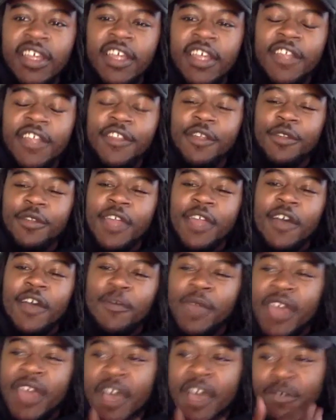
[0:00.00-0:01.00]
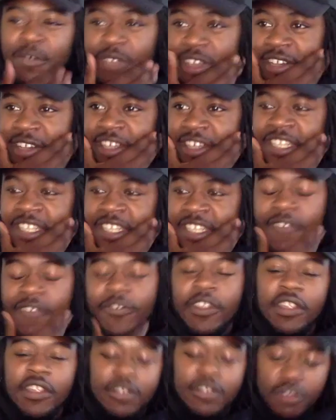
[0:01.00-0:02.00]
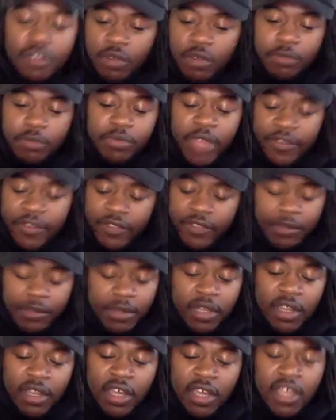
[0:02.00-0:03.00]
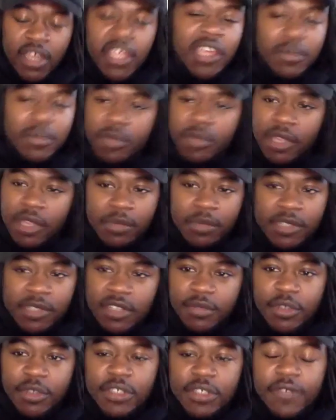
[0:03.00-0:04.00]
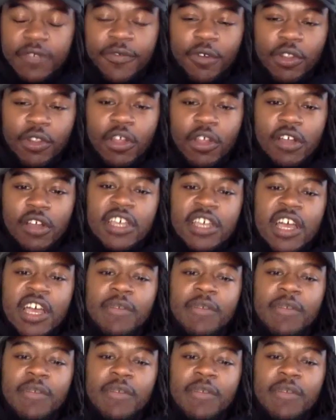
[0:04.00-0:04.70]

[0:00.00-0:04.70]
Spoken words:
no doubt, man. I was definitely been hip to the music for a long time.